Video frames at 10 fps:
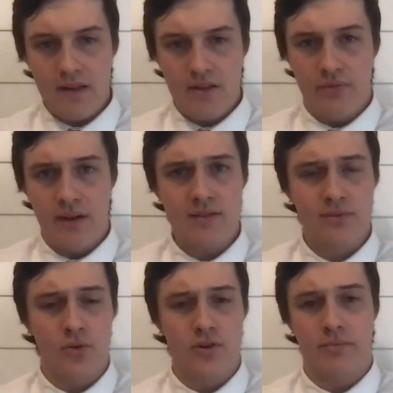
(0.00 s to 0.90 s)
And then fast
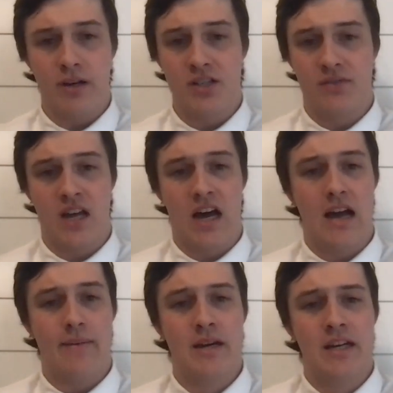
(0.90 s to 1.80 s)
forward a bunch of
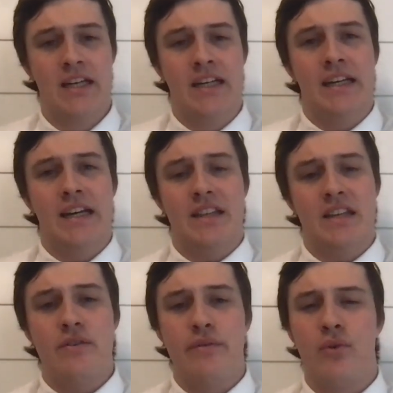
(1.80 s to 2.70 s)
time. In the
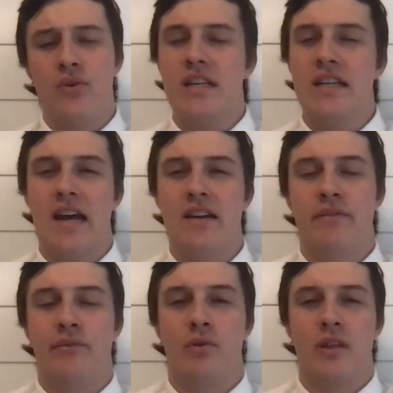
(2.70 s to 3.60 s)
year
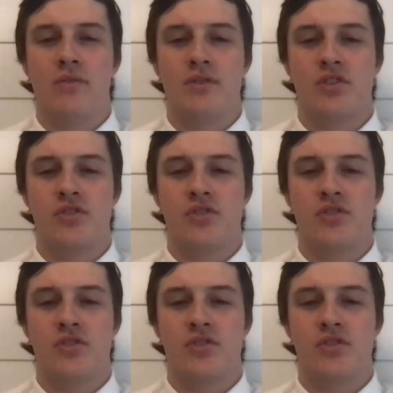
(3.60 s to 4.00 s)
1494, there was a